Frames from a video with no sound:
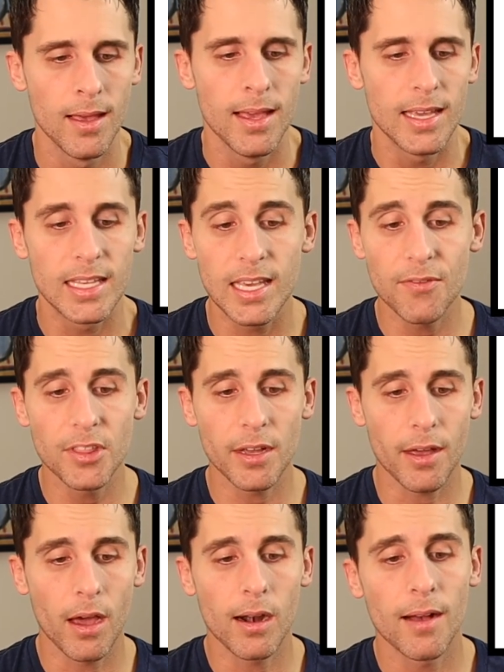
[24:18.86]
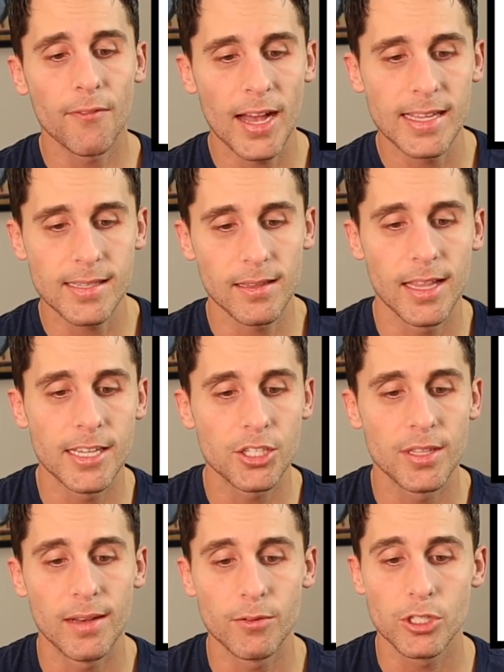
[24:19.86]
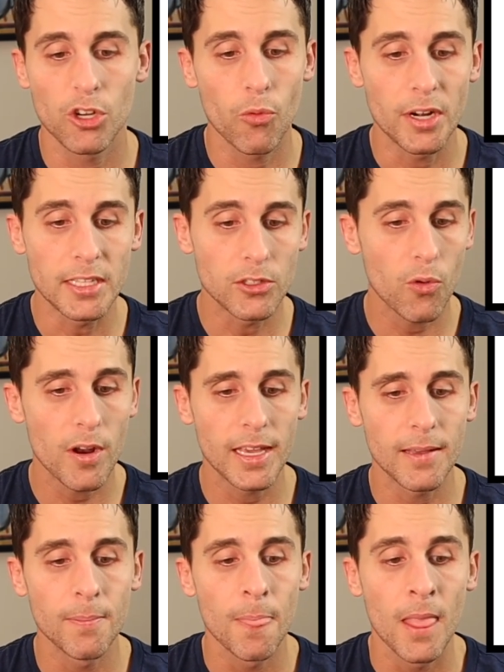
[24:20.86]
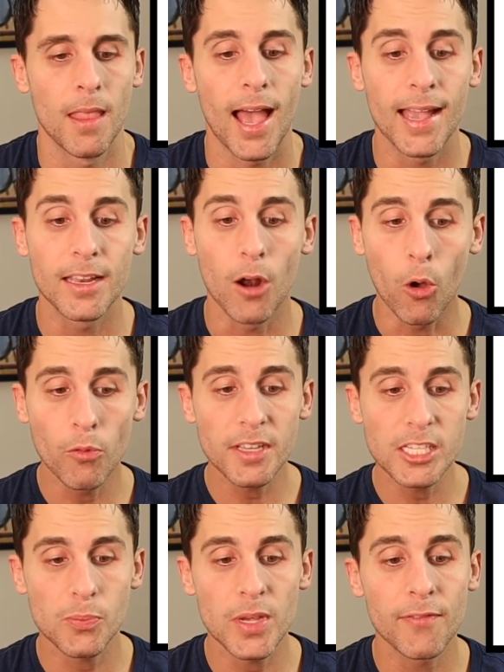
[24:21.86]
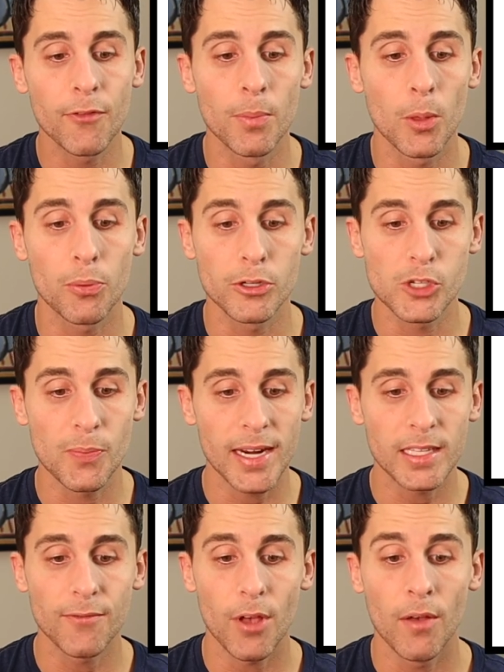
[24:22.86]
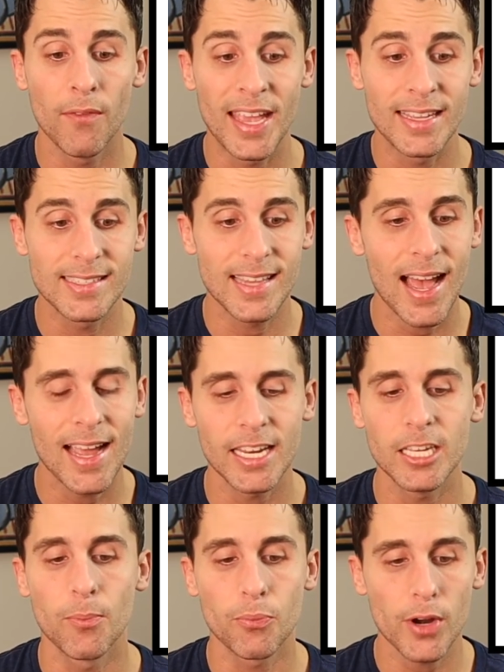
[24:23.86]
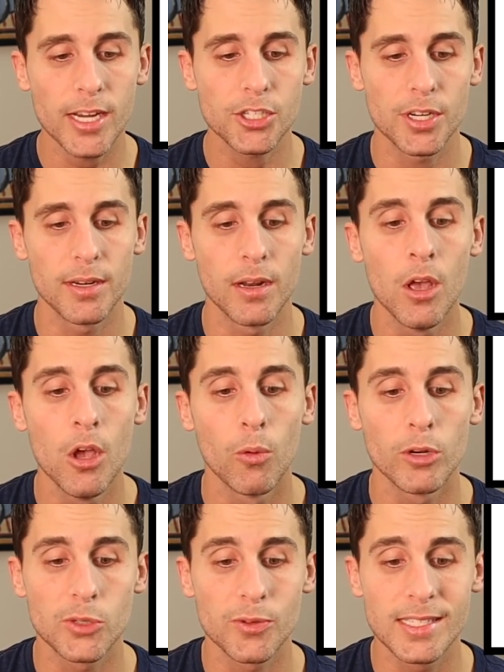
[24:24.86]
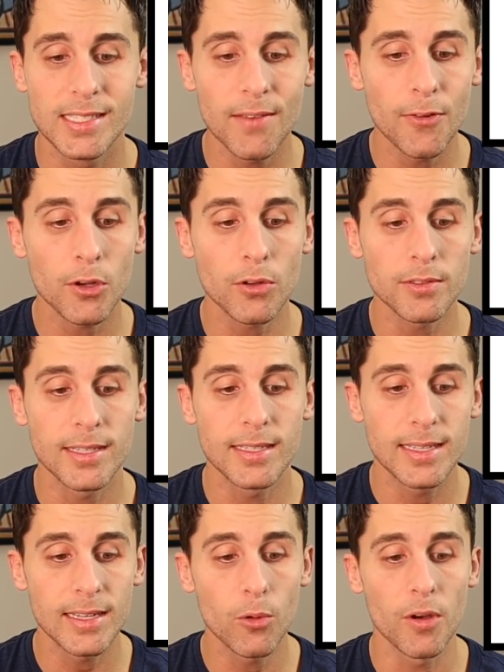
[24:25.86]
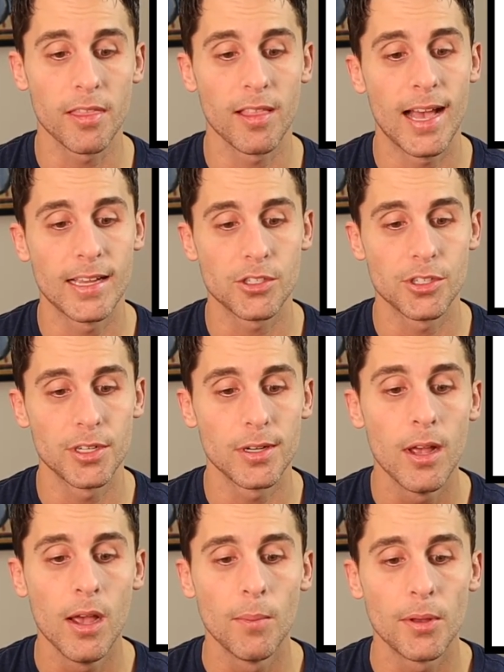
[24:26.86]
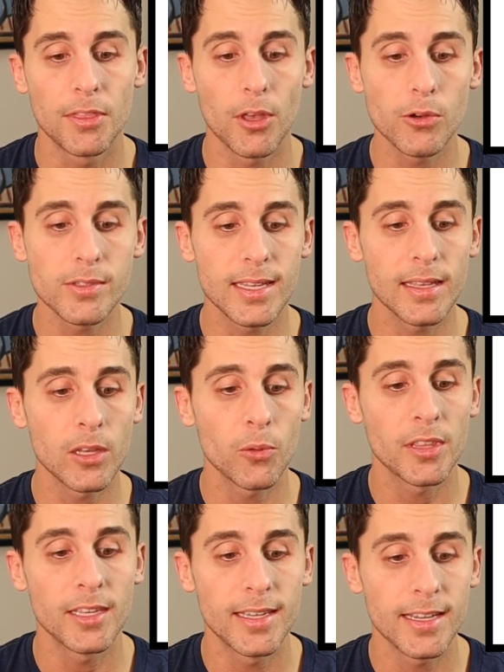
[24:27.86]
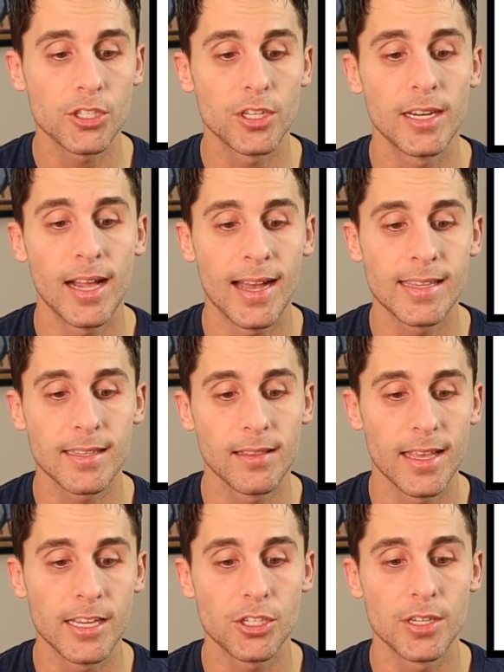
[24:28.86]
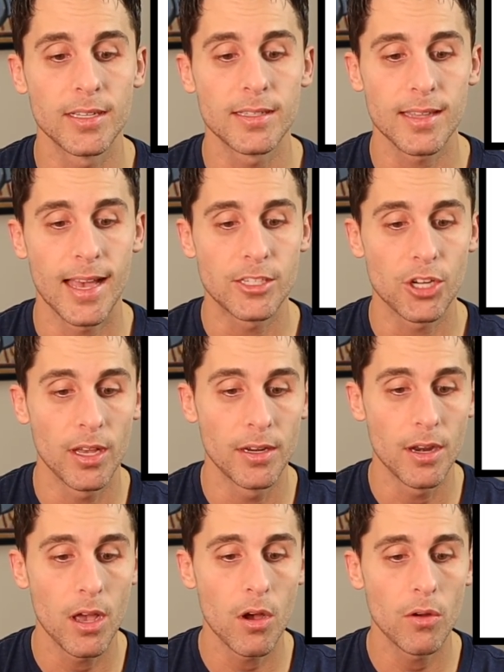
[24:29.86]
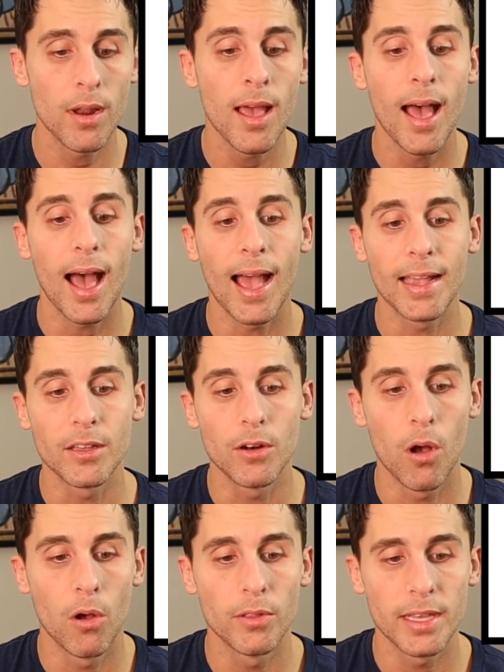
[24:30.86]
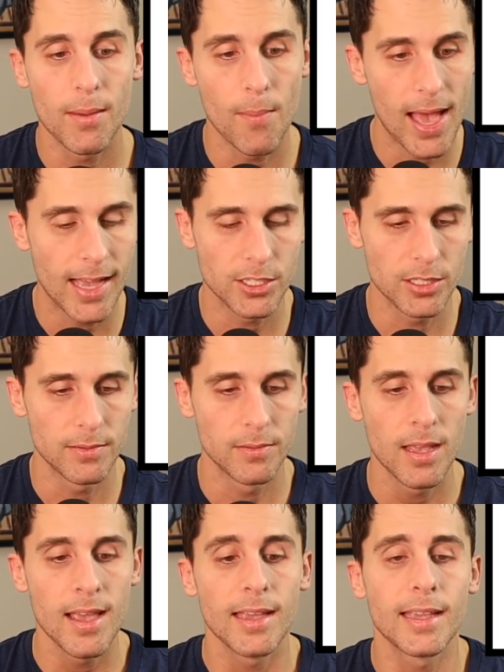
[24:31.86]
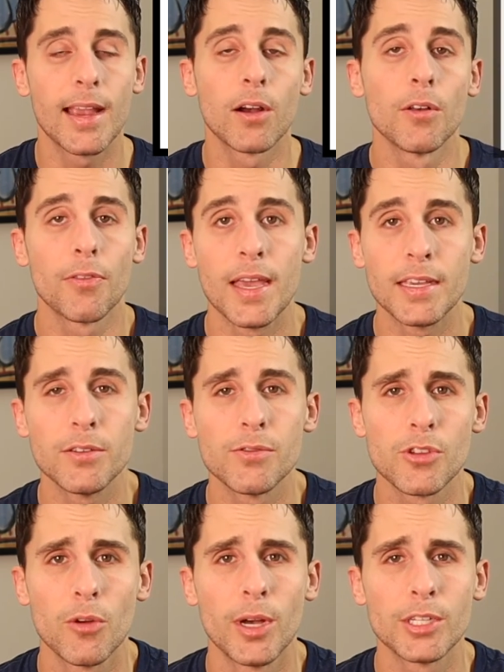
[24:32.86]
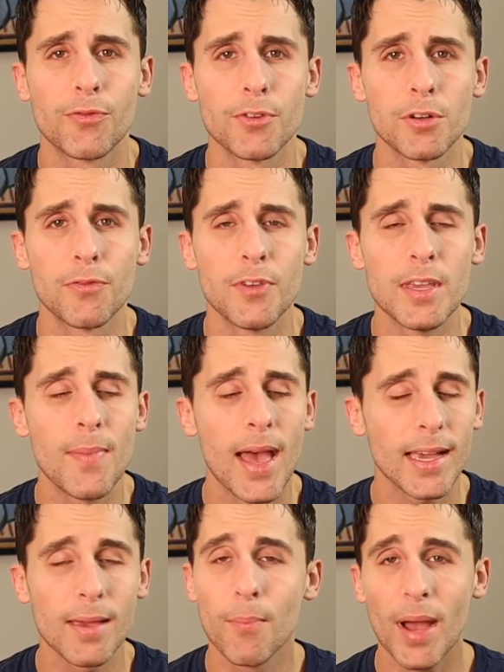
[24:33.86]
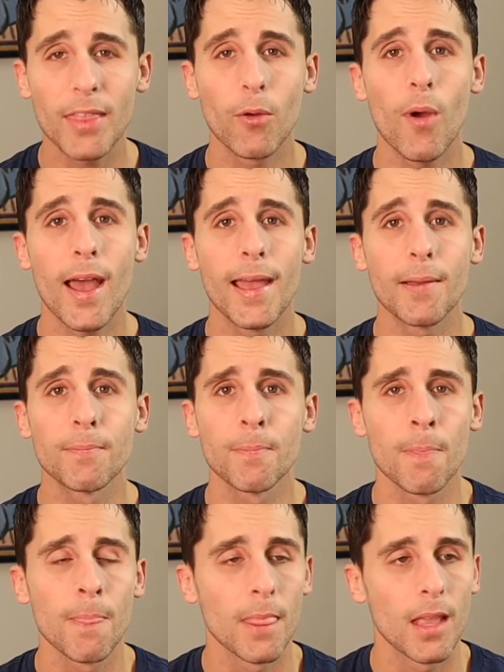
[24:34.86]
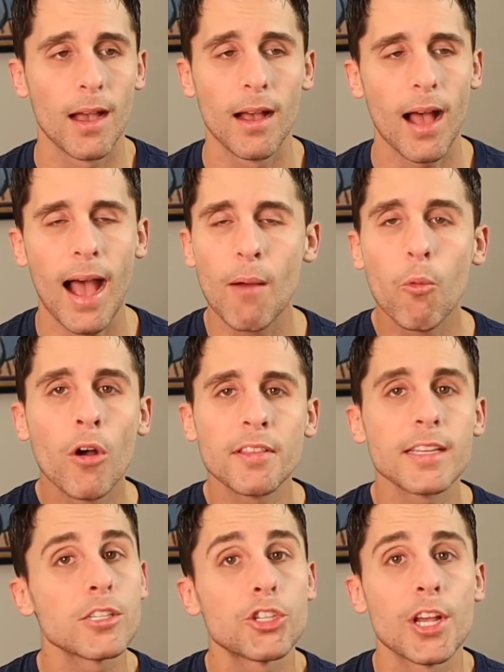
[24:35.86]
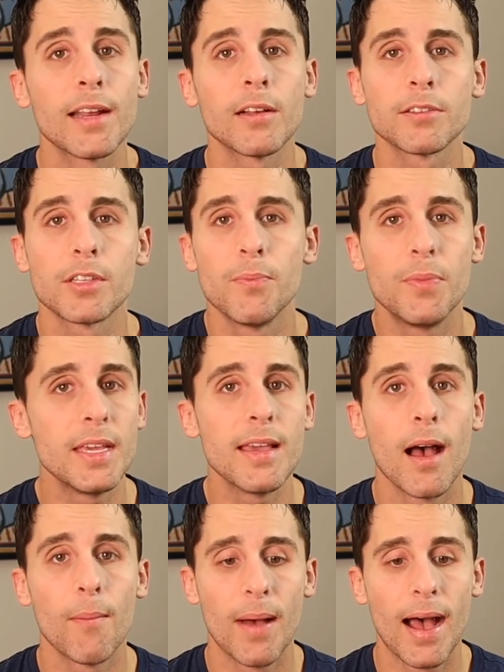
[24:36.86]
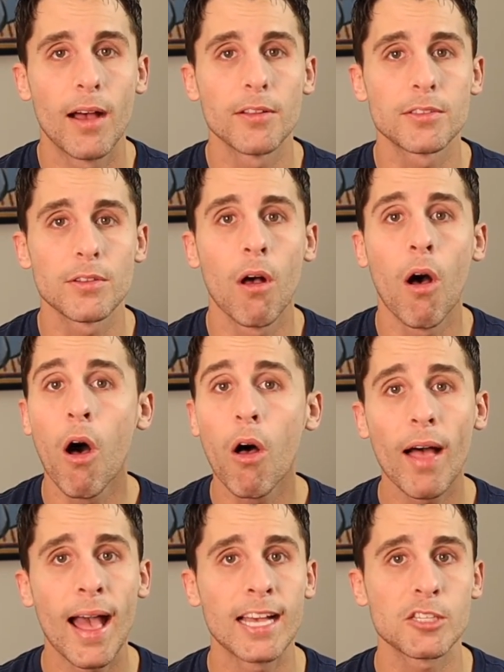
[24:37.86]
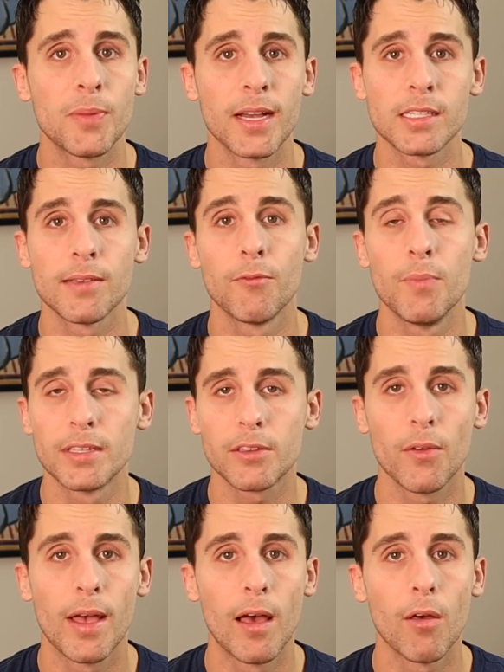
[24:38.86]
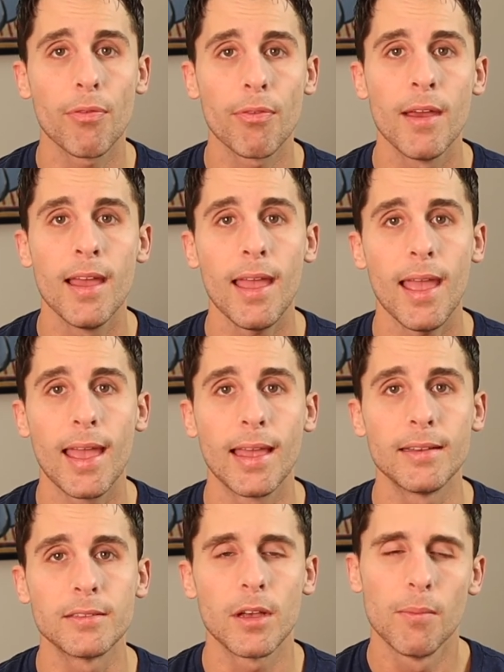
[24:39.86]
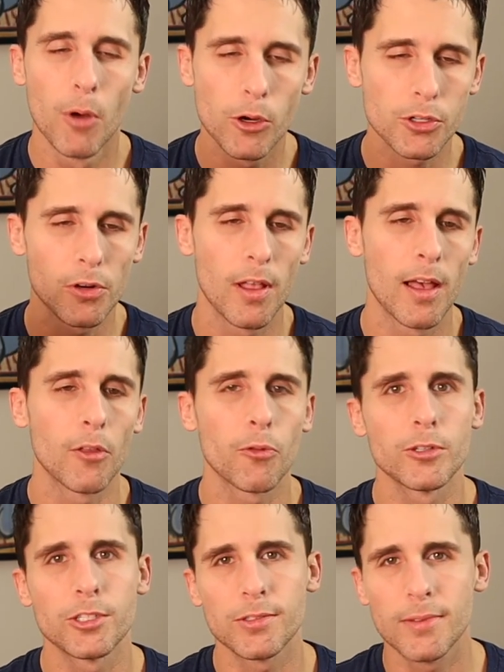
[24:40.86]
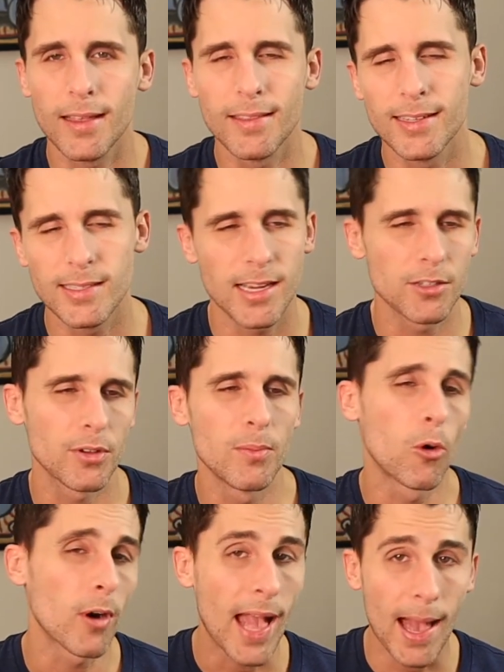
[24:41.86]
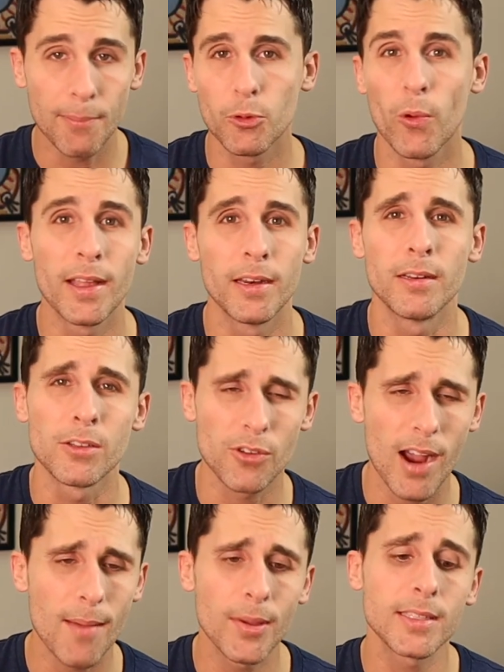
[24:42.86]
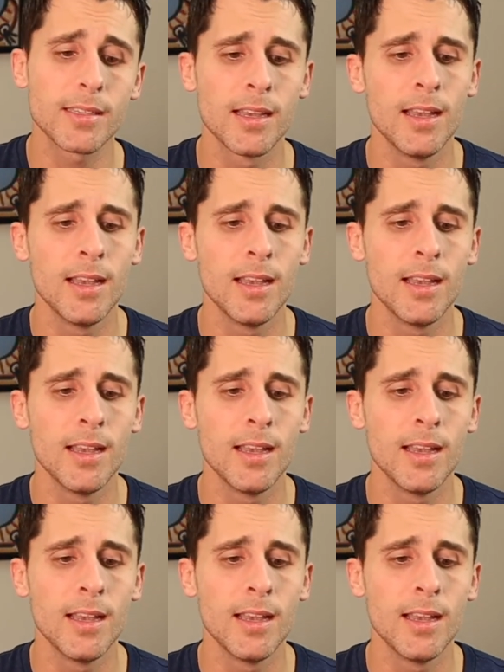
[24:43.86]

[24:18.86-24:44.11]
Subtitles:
Given the cutoff isolation that was 2020, I can only speak from the perspective of anxiety, depression, which was difficult to deal with last year. But those dealing with addiction and isolation/unknown, I could only imagine. Carol, thank you so much for your feedback. And by the way, I want this channel to be about all aspects of mental health and emotional health, which I think is actually a more apt way to describe it.